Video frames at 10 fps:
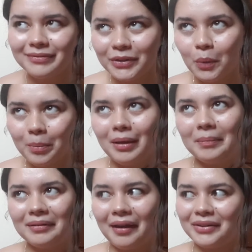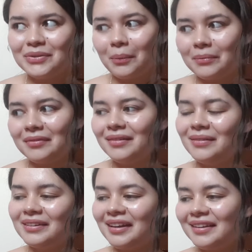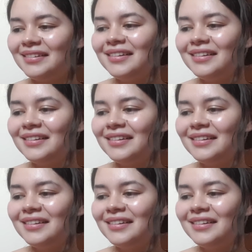New people I don't. Okay.